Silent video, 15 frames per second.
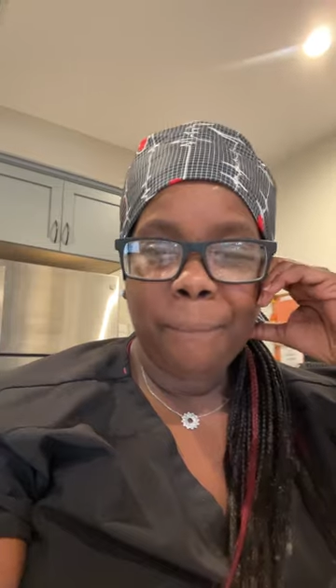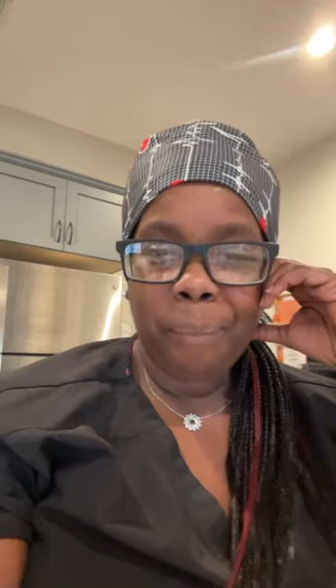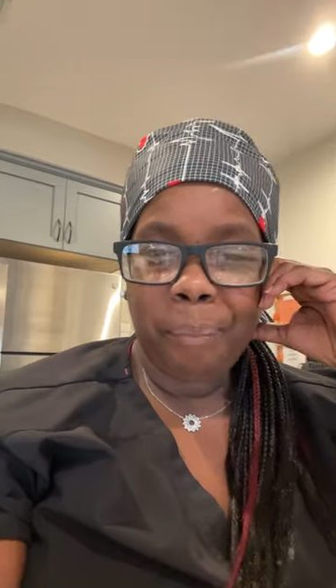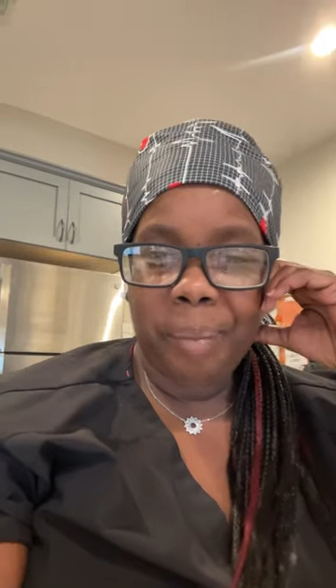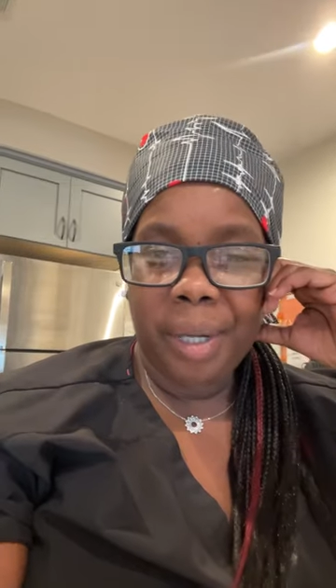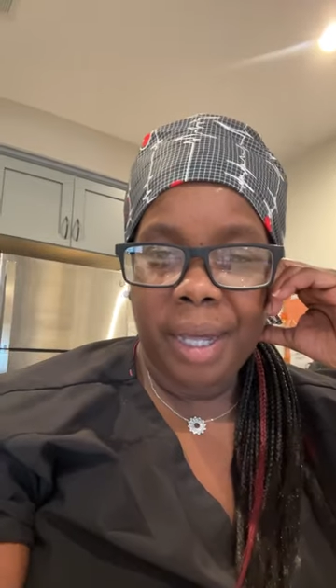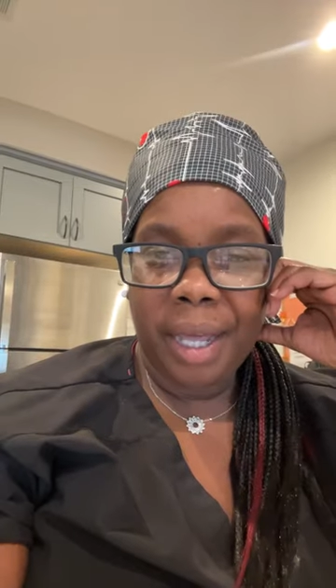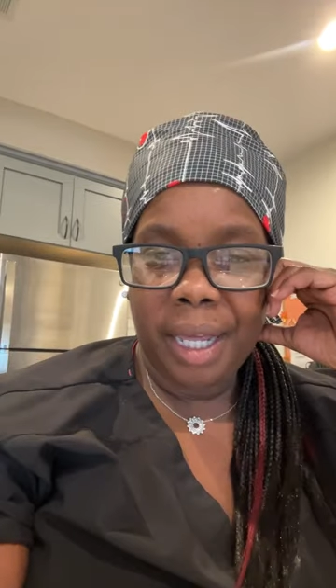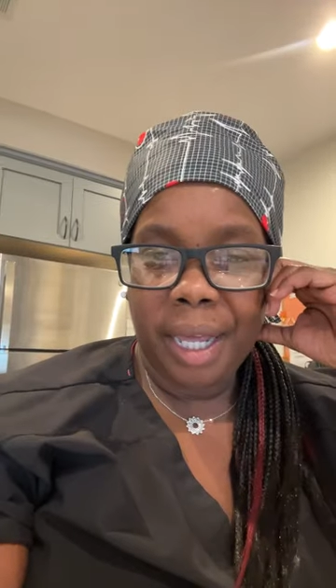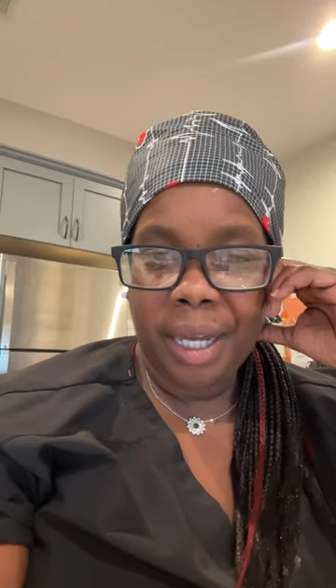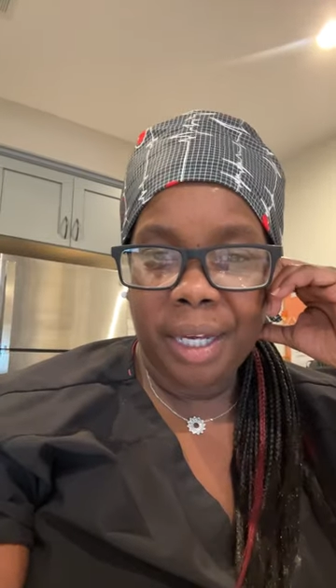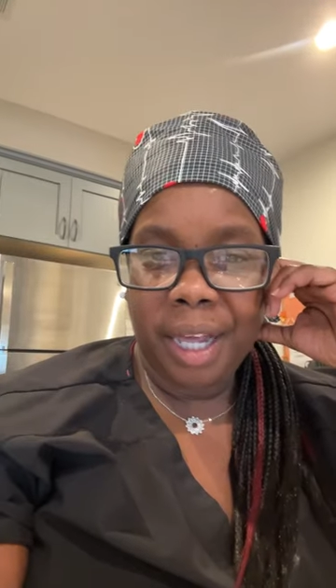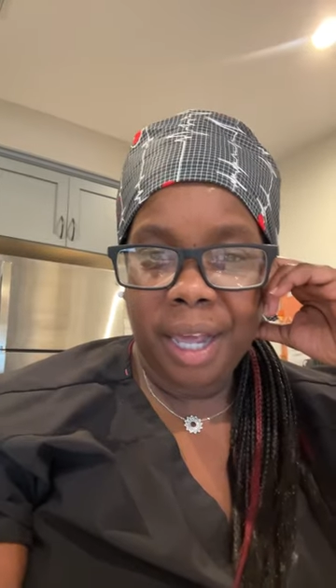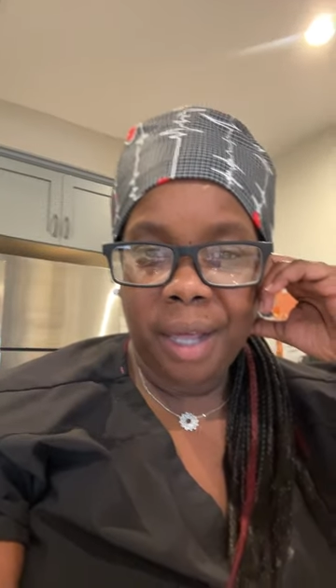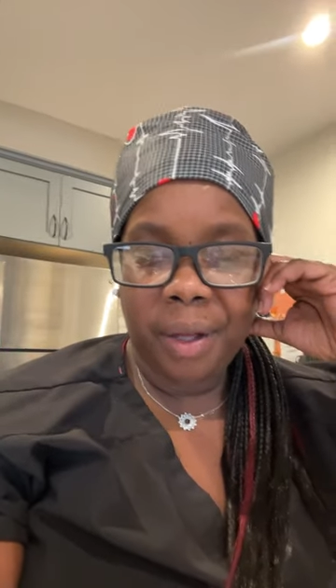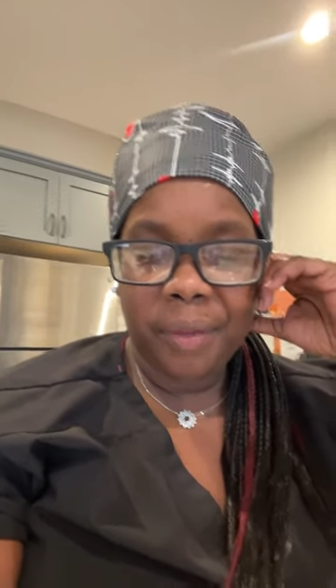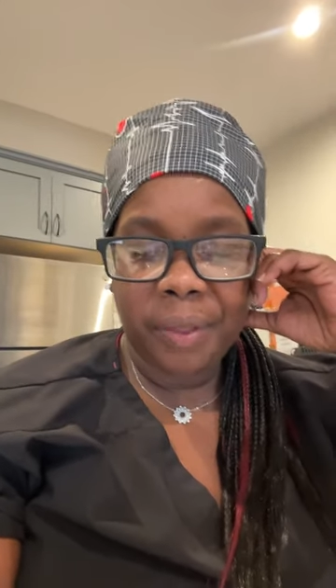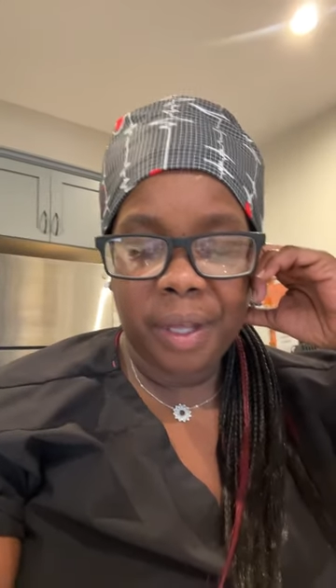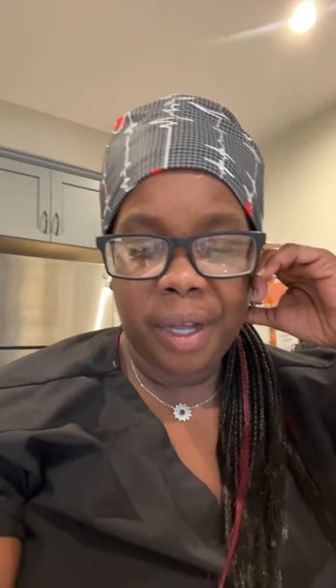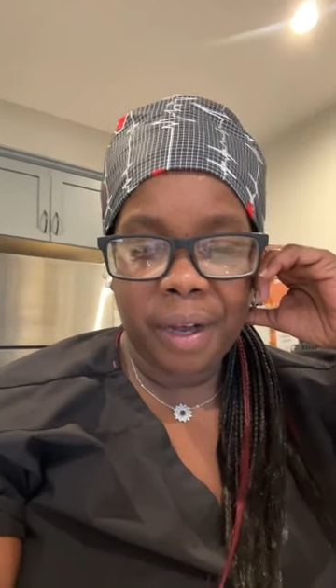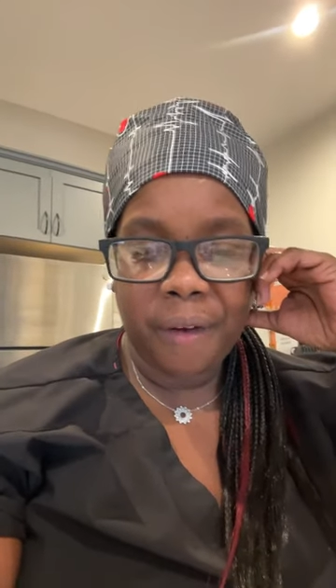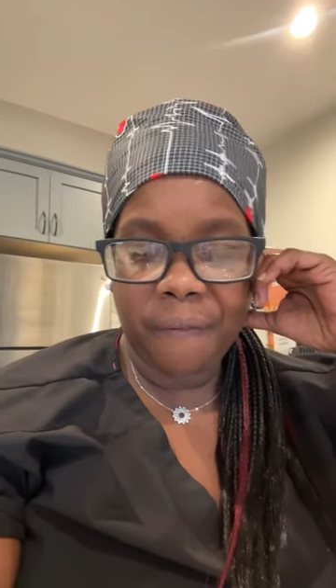But in the
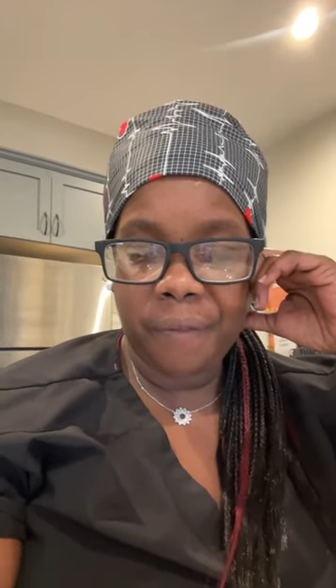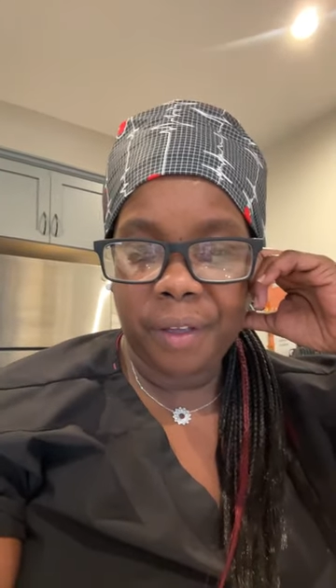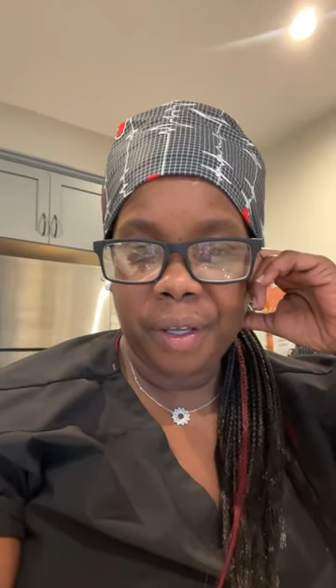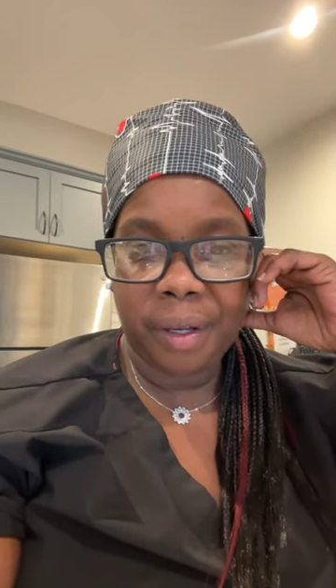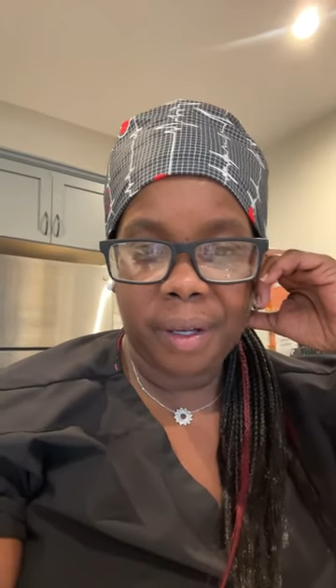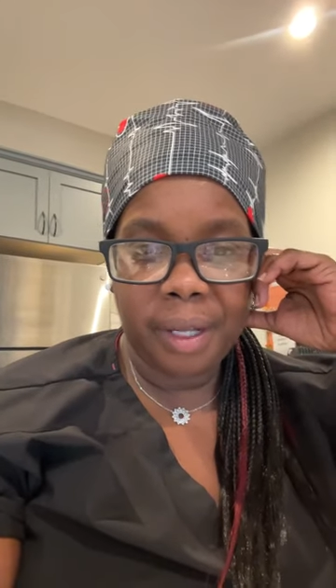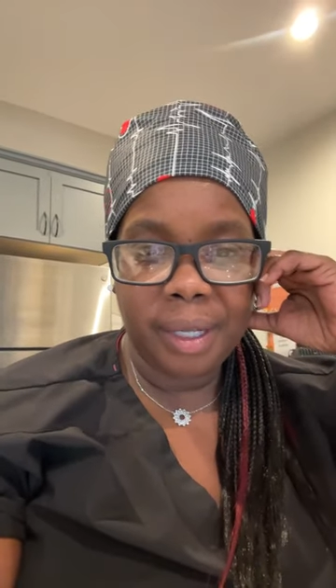healthcare field,